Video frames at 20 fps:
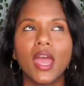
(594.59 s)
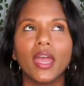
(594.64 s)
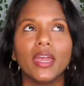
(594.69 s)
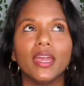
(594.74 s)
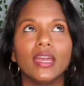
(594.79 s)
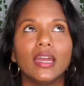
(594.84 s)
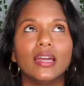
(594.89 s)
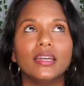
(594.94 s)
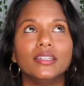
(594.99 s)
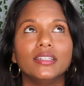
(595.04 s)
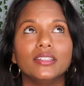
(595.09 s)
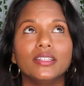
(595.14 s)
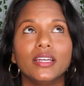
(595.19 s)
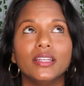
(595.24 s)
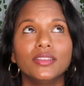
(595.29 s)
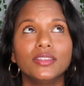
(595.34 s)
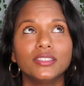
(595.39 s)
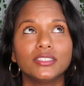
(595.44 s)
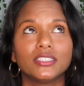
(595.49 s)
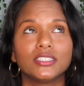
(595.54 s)
And
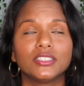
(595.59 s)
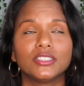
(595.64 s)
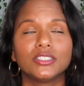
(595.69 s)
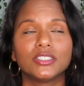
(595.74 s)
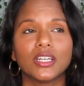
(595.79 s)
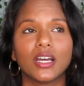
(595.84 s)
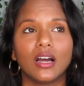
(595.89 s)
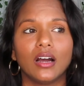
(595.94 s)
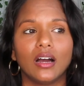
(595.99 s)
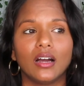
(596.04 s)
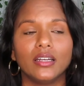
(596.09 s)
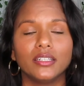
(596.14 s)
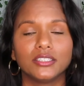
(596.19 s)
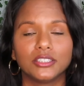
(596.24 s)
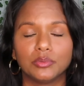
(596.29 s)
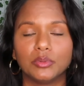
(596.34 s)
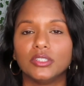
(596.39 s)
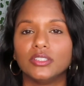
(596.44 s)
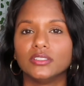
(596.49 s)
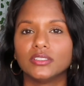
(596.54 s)
in this
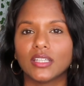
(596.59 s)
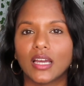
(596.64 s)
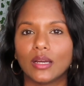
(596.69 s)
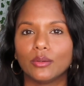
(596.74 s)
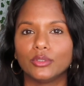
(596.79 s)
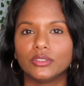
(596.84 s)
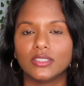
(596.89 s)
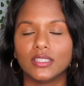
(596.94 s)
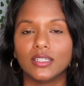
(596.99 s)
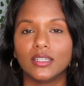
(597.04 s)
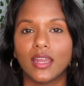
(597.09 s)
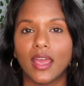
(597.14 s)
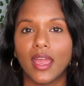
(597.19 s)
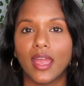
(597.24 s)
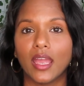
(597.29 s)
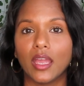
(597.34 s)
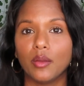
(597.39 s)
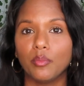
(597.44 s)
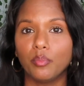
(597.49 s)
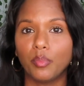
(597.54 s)
experience, I was in
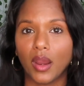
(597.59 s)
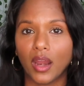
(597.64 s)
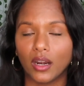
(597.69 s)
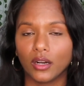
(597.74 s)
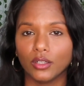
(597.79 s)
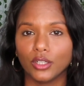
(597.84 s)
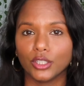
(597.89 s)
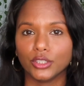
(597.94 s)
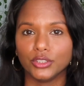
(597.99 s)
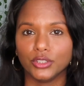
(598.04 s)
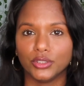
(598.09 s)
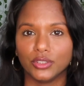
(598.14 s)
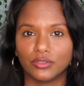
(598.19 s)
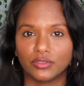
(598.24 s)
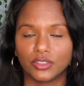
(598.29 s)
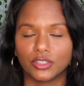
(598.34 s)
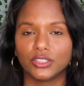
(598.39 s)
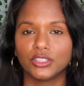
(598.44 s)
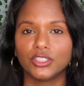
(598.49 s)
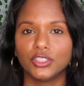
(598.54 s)
a parallel
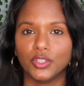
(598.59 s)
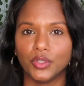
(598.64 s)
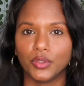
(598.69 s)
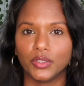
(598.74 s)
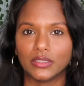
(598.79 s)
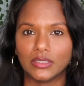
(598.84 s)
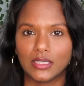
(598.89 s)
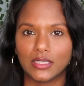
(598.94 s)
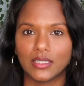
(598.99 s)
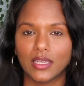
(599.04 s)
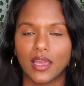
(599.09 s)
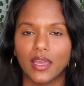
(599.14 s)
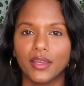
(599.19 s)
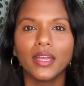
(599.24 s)
universe, you could say.